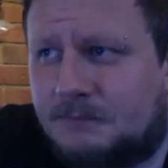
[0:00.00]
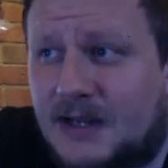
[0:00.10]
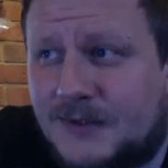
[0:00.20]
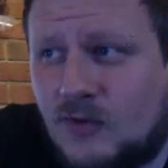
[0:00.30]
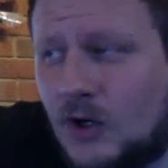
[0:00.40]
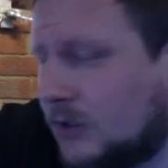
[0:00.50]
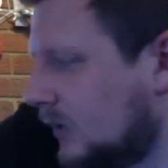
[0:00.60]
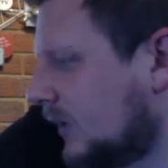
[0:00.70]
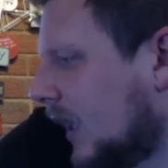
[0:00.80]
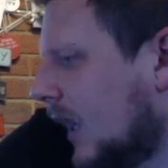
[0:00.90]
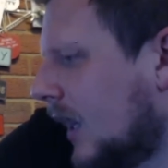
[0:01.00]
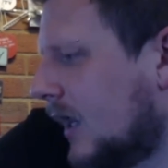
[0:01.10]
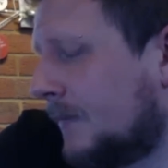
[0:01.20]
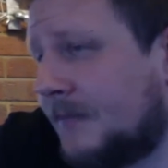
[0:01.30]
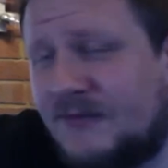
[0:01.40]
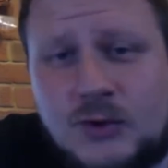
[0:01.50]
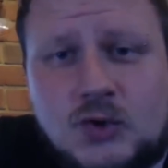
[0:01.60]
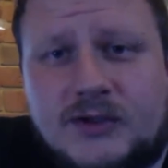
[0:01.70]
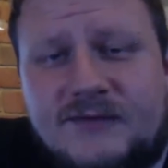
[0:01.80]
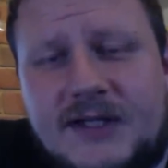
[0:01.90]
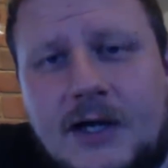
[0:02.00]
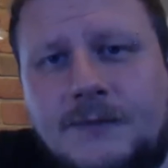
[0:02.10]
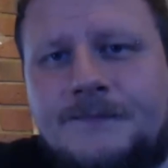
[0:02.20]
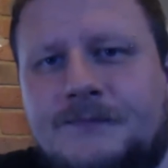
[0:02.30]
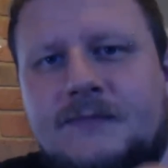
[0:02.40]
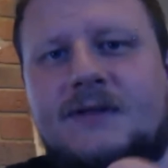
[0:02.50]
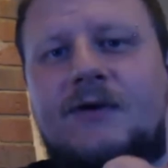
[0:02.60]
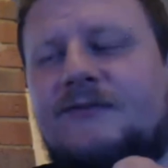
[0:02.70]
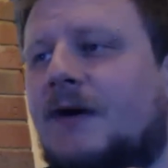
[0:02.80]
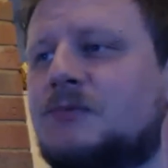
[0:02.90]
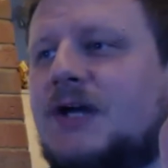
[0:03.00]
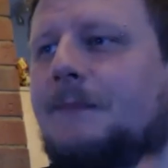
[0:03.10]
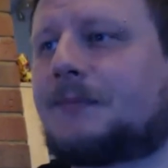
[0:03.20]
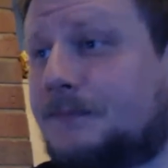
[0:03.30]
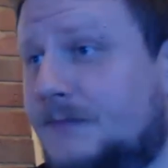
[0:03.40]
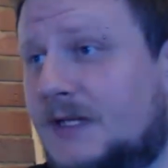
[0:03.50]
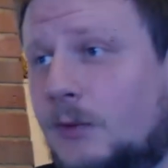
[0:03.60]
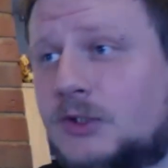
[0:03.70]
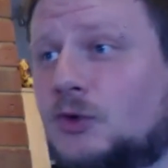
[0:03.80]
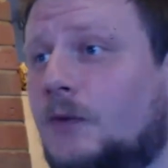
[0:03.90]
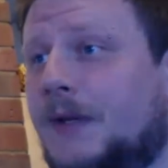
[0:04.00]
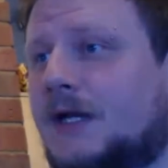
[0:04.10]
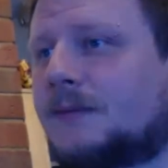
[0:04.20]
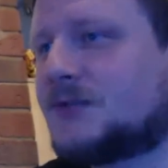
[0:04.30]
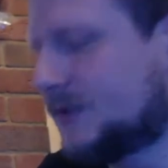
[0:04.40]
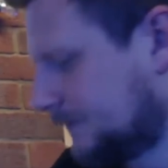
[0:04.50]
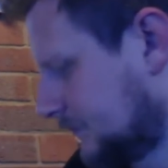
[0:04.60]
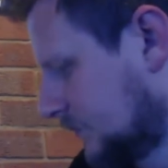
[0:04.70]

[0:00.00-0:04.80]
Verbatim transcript: Maybe wrong. Um, if you enjoyed the video, give it a thumbs up. Now we're going to do the pickups.